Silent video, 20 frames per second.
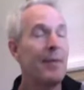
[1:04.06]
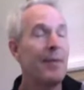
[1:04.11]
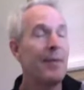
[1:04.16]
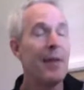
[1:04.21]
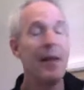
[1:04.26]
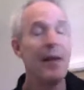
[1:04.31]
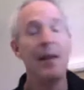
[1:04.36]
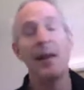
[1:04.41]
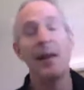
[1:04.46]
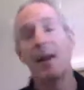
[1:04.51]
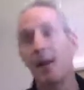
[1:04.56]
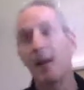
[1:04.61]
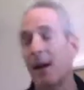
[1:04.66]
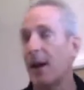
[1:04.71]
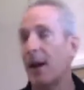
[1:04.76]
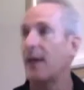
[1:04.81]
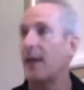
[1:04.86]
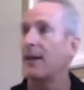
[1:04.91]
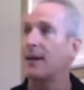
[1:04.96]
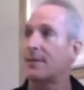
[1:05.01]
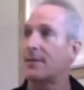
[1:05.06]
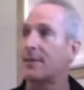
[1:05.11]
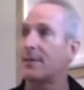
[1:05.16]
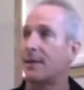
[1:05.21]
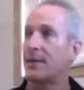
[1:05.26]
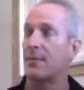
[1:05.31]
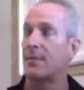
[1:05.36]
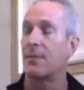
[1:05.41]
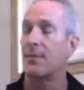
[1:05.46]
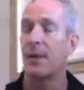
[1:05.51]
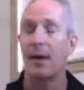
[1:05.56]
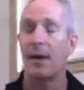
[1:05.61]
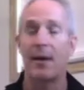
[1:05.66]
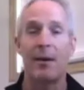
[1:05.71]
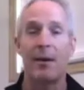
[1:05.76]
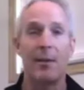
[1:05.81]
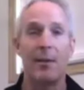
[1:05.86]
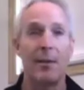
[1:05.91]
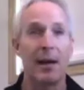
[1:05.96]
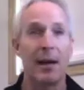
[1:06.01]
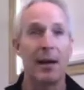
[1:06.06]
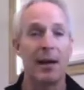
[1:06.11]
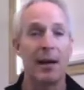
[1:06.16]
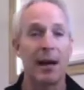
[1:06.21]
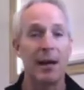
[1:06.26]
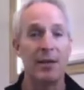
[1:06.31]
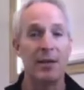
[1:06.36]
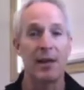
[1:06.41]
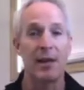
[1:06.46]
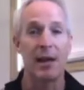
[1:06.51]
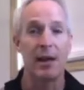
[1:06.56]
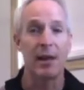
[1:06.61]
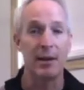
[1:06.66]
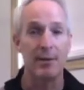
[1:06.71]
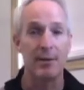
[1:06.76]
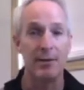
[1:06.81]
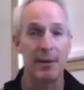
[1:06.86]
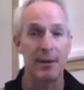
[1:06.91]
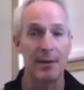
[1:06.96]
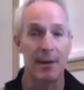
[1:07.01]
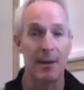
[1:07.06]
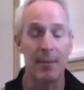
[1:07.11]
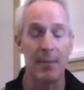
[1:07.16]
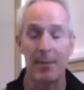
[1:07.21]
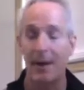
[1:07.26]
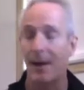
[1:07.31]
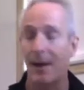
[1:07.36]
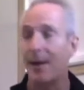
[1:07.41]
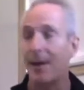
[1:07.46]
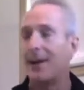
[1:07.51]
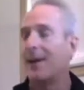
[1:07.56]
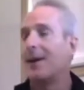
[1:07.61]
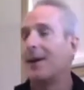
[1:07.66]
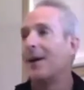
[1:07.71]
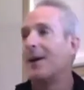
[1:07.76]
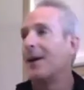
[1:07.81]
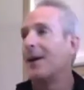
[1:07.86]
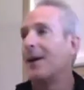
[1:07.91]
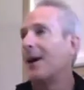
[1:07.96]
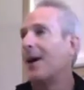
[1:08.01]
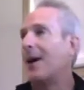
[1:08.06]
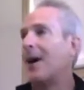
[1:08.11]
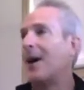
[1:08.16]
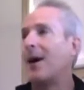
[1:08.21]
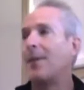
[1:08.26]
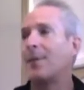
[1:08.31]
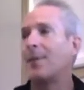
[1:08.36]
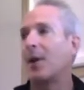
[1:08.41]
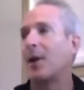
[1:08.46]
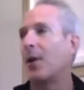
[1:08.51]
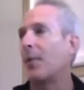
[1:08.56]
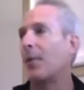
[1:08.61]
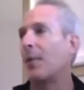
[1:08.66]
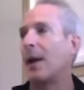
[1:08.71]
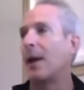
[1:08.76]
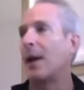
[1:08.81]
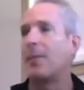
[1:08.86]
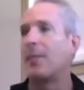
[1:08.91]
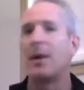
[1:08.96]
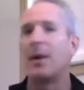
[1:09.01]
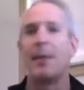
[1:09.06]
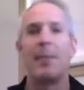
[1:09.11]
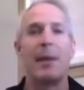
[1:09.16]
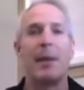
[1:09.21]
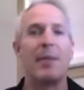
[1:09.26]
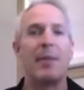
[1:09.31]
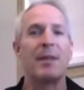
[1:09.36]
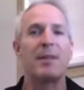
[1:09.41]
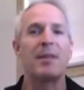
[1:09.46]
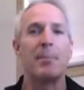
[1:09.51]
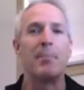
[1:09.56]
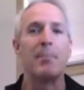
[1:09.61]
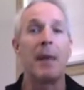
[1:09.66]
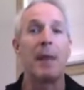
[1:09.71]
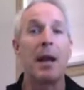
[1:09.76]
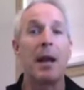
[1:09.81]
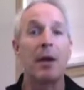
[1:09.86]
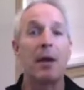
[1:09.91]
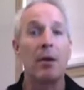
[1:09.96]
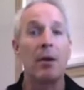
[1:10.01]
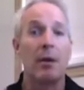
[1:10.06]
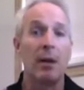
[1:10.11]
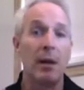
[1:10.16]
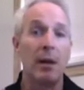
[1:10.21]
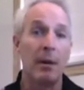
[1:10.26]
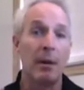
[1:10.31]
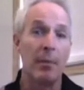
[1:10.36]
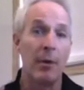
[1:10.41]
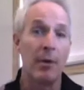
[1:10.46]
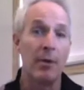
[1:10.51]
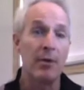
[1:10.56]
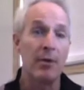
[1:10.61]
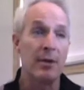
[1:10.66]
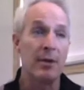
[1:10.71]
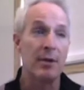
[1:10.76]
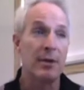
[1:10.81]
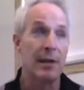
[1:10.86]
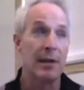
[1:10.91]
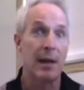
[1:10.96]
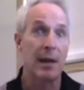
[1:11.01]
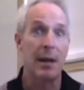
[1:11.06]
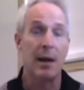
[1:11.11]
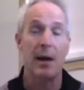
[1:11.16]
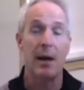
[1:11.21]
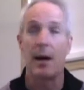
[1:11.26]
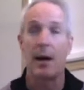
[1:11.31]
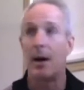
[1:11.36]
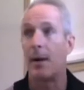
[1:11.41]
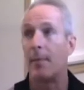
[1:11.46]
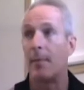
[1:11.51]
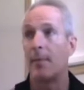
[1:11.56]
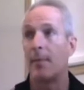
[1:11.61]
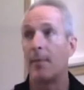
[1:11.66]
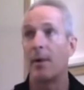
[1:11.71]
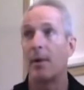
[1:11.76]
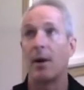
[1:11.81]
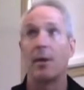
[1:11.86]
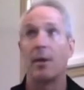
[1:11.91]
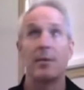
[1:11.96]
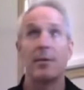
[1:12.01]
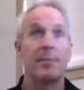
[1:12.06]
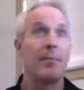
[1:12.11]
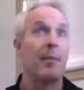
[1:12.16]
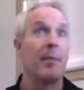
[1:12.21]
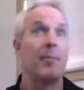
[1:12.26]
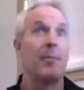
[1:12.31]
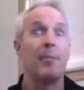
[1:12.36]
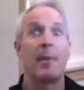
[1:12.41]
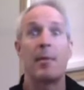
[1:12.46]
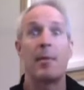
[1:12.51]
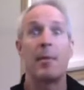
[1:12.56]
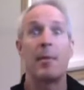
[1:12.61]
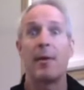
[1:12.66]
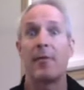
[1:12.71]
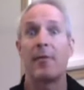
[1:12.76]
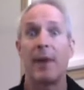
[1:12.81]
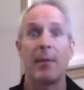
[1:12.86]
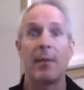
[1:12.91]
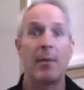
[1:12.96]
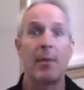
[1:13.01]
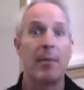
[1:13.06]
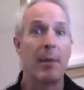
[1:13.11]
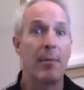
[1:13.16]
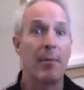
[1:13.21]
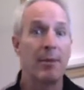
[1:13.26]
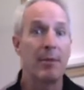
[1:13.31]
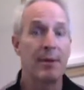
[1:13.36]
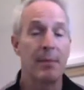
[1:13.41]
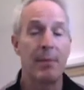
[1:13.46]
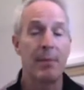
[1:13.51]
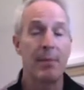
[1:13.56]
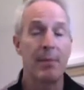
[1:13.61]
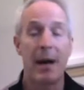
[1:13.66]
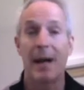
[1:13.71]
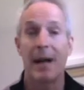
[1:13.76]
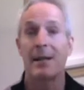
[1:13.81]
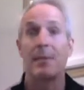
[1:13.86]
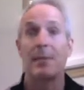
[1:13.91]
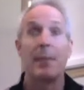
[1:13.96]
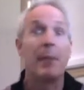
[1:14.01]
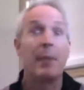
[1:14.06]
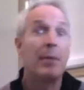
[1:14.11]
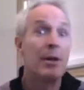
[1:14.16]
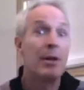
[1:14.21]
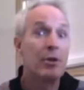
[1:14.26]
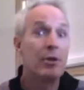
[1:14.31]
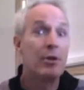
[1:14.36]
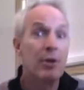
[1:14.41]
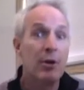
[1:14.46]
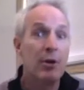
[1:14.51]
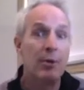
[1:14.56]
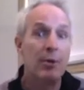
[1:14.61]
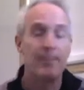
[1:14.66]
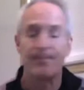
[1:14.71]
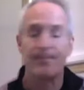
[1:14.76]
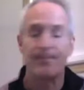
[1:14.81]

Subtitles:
and then it kind of hits us and we're like, oh my gosh, I got to do something. Maybe it's a medical emergency. Maybe a family member is impacted, maybe it's you.